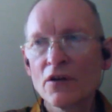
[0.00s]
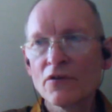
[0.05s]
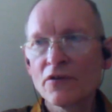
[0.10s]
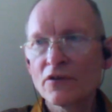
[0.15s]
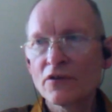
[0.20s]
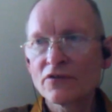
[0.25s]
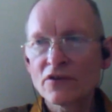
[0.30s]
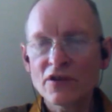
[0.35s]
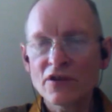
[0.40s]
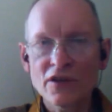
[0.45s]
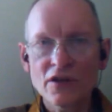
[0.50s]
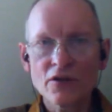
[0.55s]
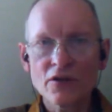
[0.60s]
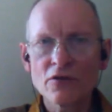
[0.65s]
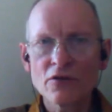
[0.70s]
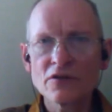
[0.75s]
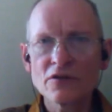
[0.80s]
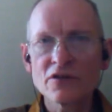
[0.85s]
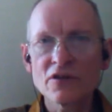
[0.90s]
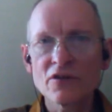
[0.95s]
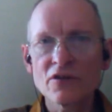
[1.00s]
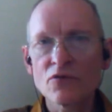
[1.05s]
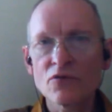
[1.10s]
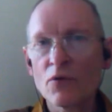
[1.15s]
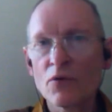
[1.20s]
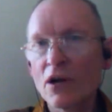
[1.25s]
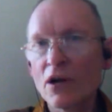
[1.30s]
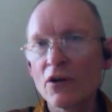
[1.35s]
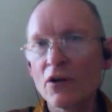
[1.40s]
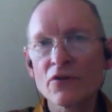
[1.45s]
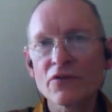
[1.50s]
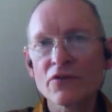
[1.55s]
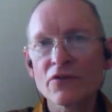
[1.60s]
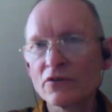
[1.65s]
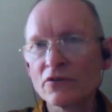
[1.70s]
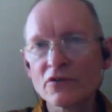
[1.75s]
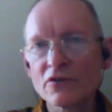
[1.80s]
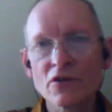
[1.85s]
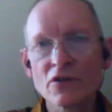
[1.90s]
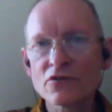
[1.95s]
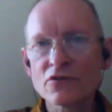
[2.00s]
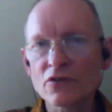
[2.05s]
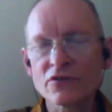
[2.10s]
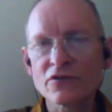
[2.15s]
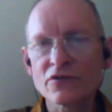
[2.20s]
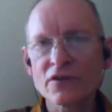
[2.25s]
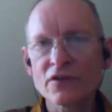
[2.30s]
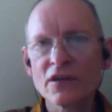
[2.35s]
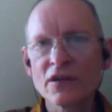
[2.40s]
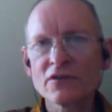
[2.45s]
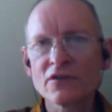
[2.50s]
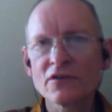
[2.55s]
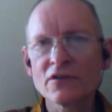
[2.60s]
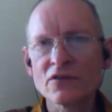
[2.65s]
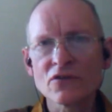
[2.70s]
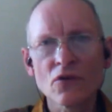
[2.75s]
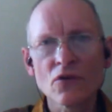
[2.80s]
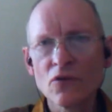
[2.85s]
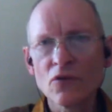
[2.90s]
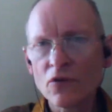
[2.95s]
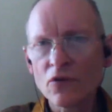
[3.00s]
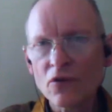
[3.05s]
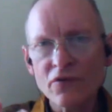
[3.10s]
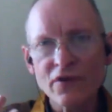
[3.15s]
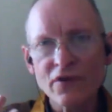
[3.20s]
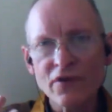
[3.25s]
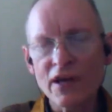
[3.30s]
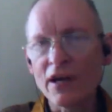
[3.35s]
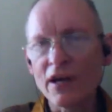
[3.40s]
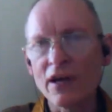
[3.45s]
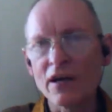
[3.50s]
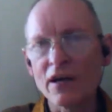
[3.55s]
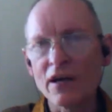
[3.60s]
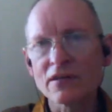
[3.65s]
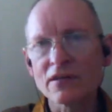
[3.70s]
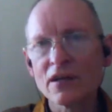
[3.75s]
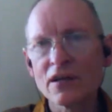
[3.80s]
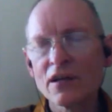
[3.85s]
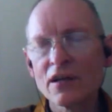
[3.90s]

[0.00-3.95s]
the security of wealth and social status, all of that